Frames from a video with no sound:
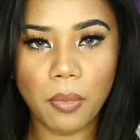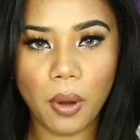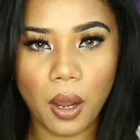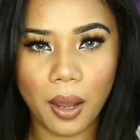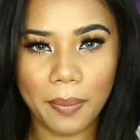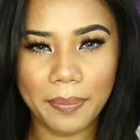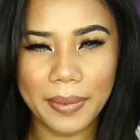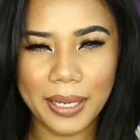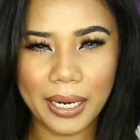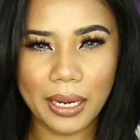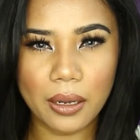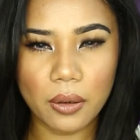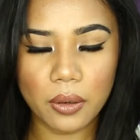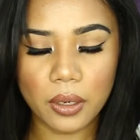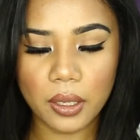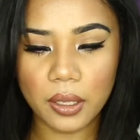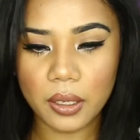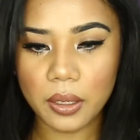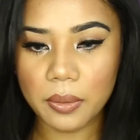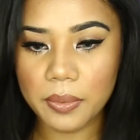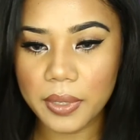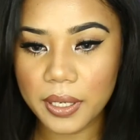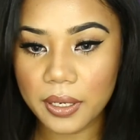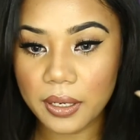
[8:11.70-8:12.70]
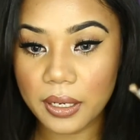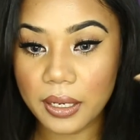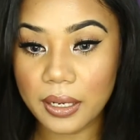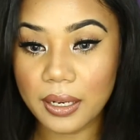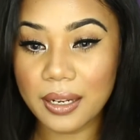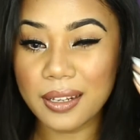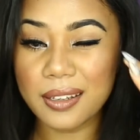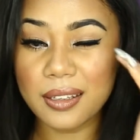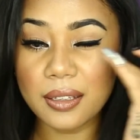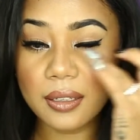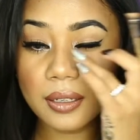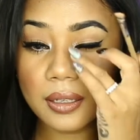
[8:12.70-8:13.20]
pop it out a little bit
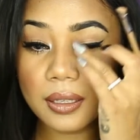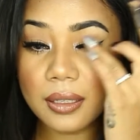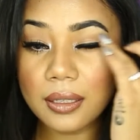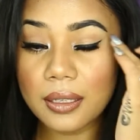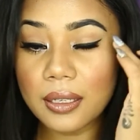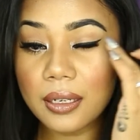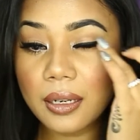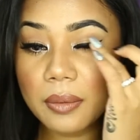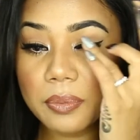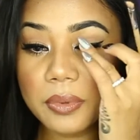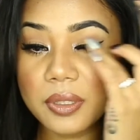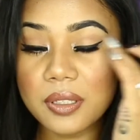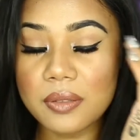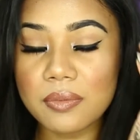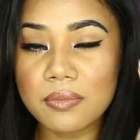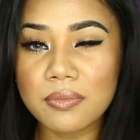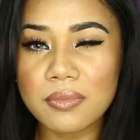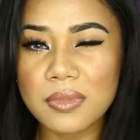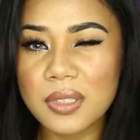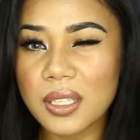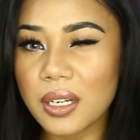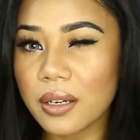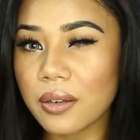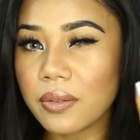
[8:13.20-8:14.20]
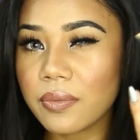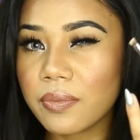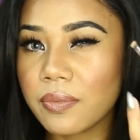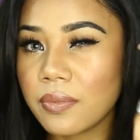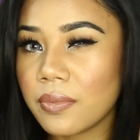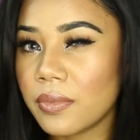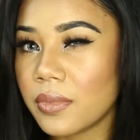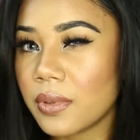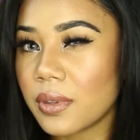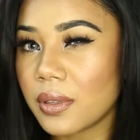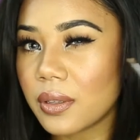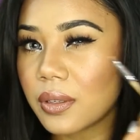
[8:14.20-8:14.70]
and clean up this, you know,
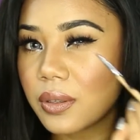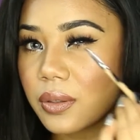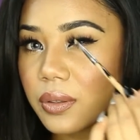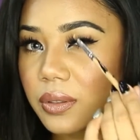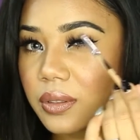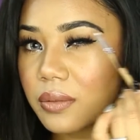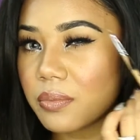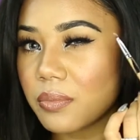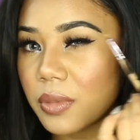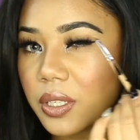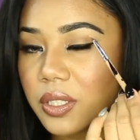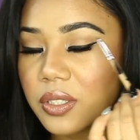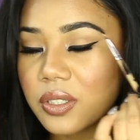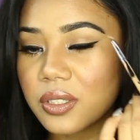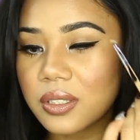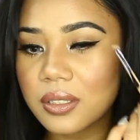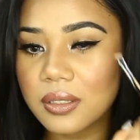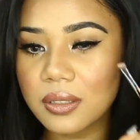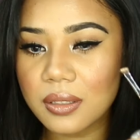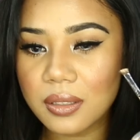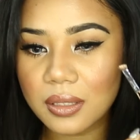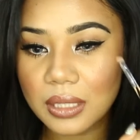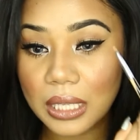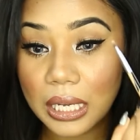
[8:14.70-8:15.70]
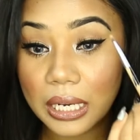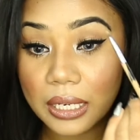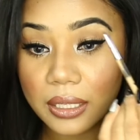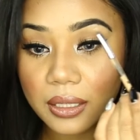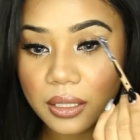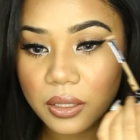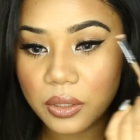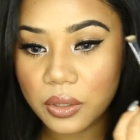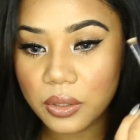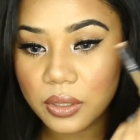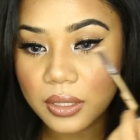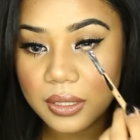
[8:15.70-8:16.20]
little smudge
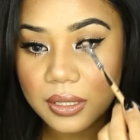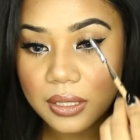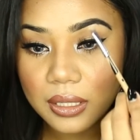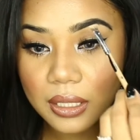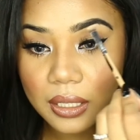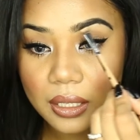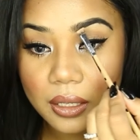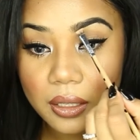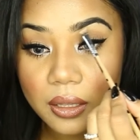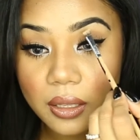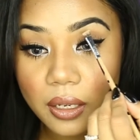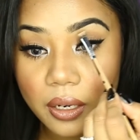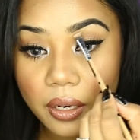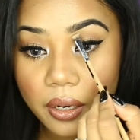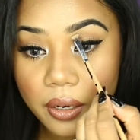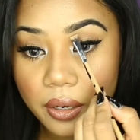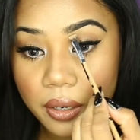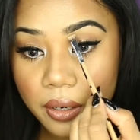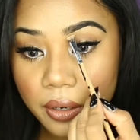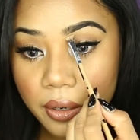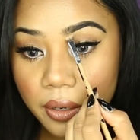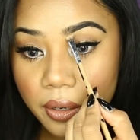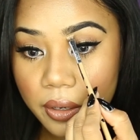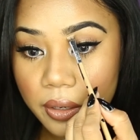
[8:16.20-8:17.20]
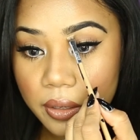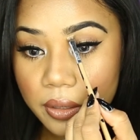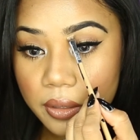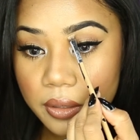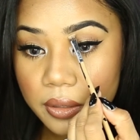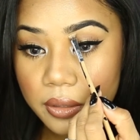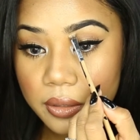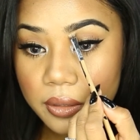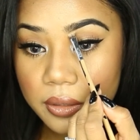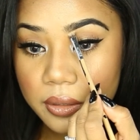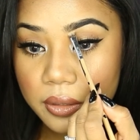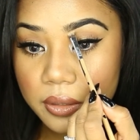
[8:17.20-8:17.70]
line that you can see there.
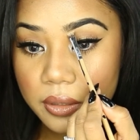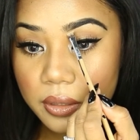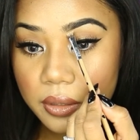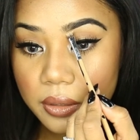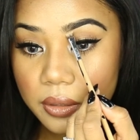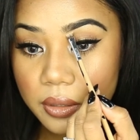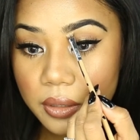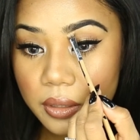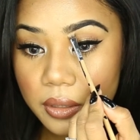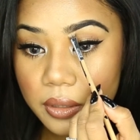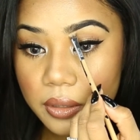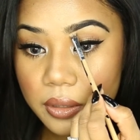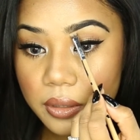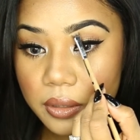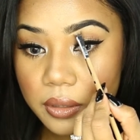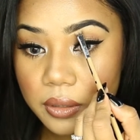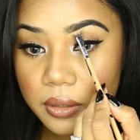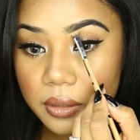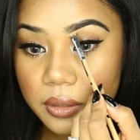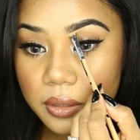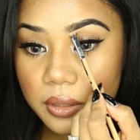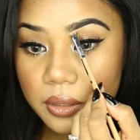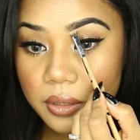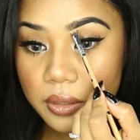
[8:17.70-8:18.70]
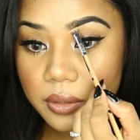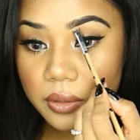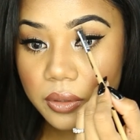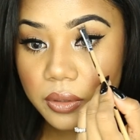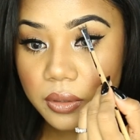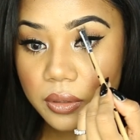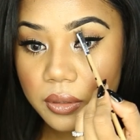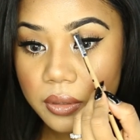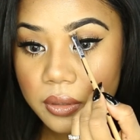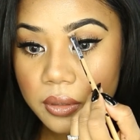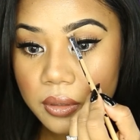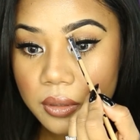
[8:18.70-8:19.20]
So what I do is
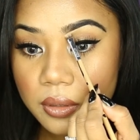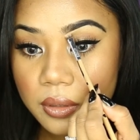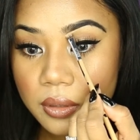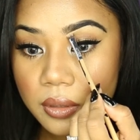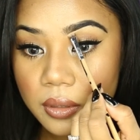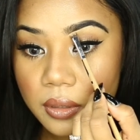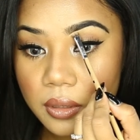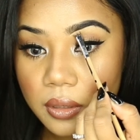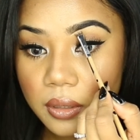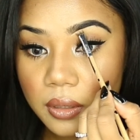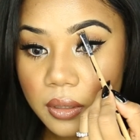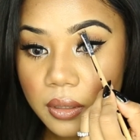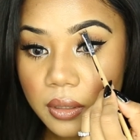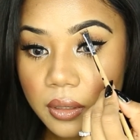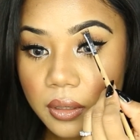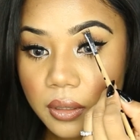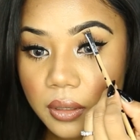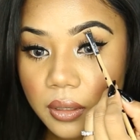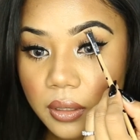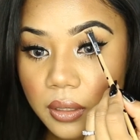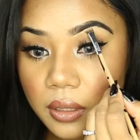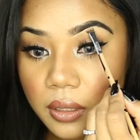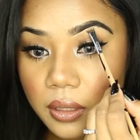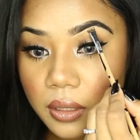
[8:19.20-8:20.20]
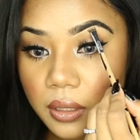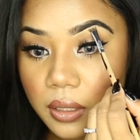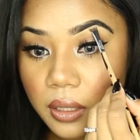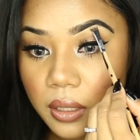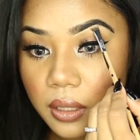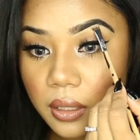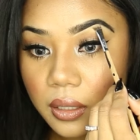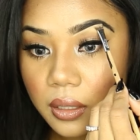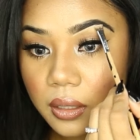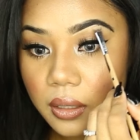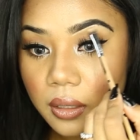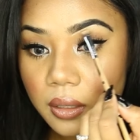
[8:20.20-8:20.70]
just kind of
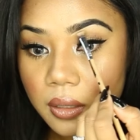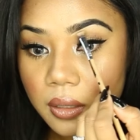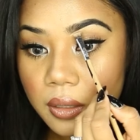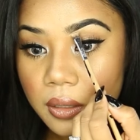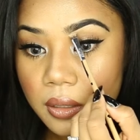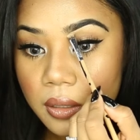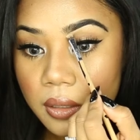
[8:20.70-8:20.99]
clean it,